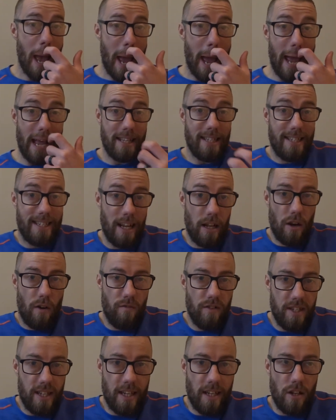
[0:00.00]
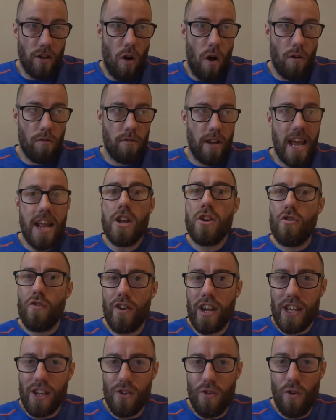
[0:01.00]
it's still obviously not
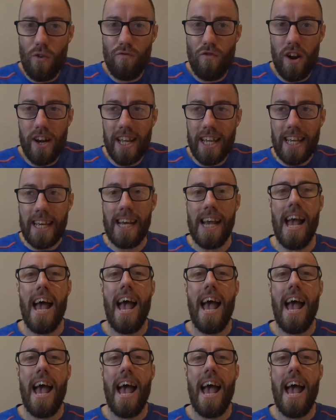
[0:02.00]
hindering your running.